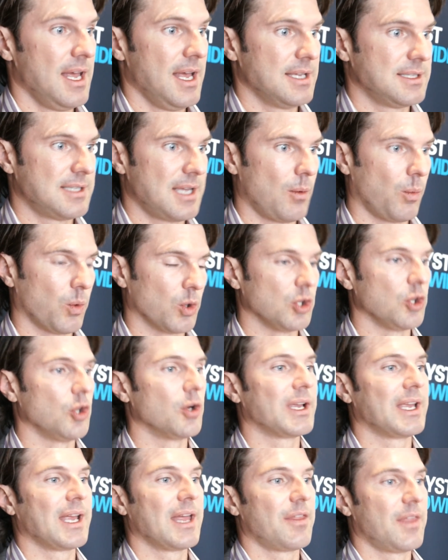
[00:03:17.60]
is that we're
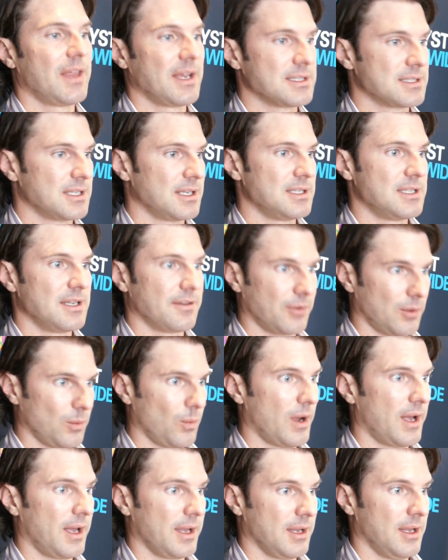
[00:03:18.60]
looking at things in a different
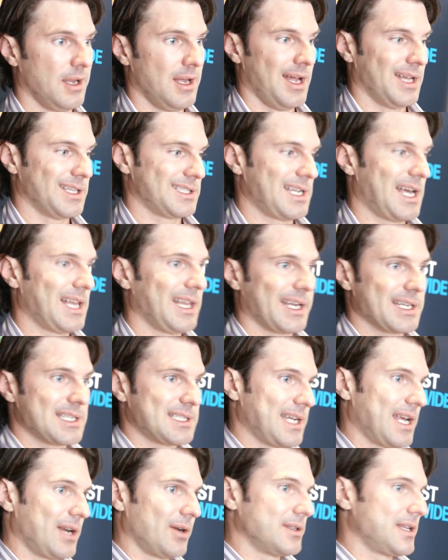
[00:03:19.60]
way. It's not like a
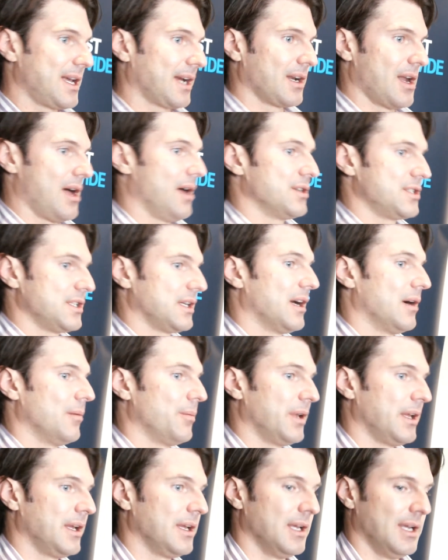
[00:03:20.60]
standard technology
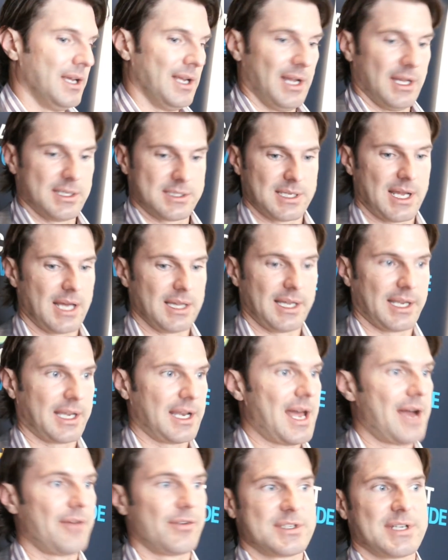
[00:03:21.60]
company, it's not like an
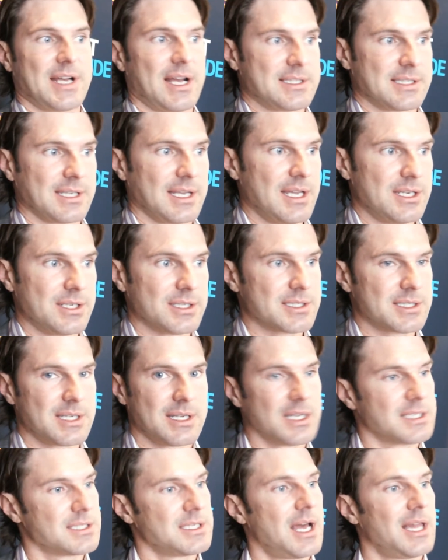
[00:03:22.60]
advertising agency, and
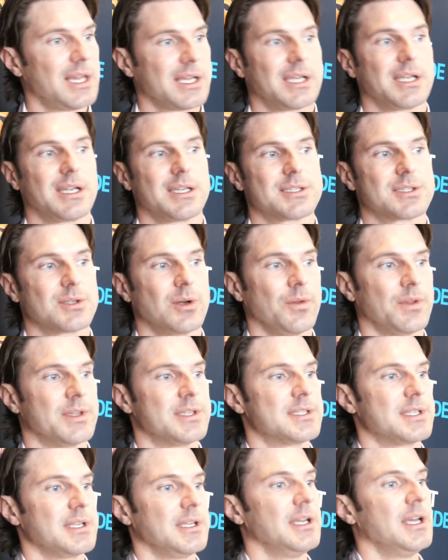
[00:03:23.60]
it's not like a
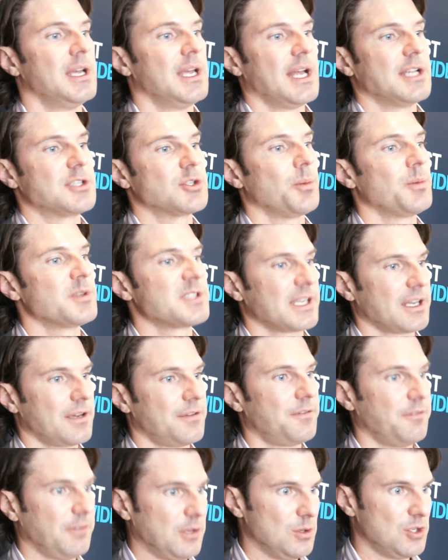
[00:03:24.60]
consultancy. It's almost like a
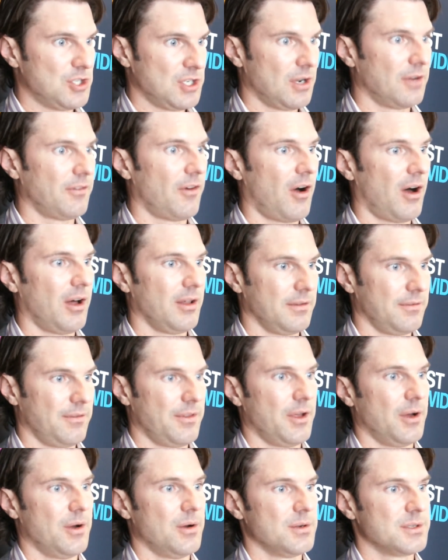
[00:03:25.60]
fusion of all of
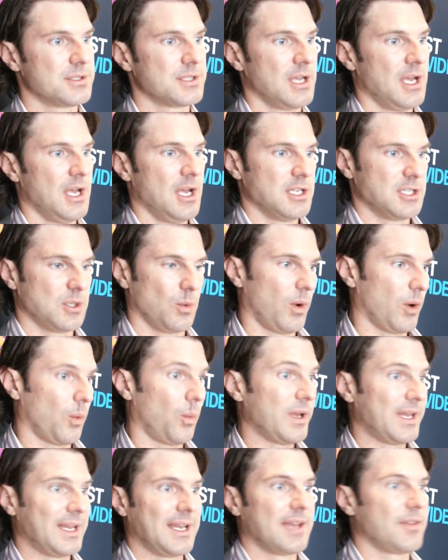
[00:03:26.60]
those to where
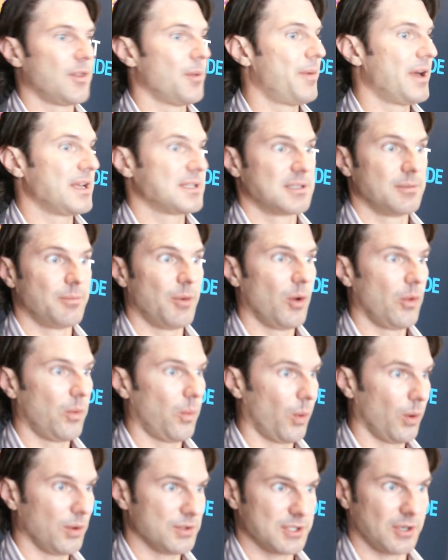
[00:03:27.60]
we can get the best of both
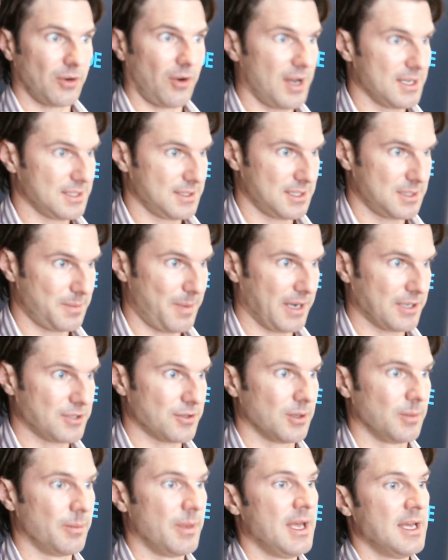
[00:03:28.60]
worlds across the
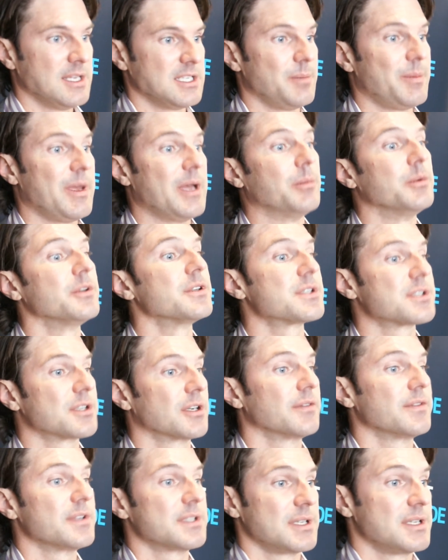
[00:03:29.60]
spectrum to be able to
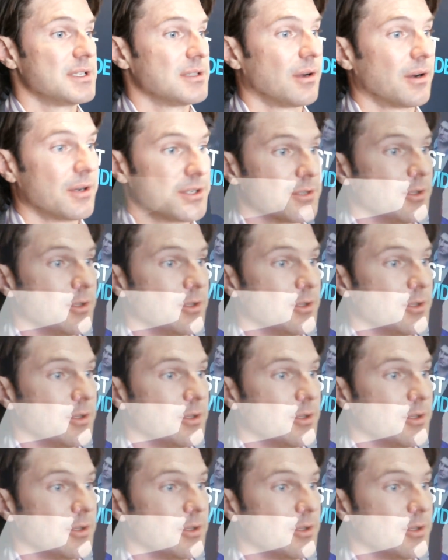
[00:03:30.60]
service these large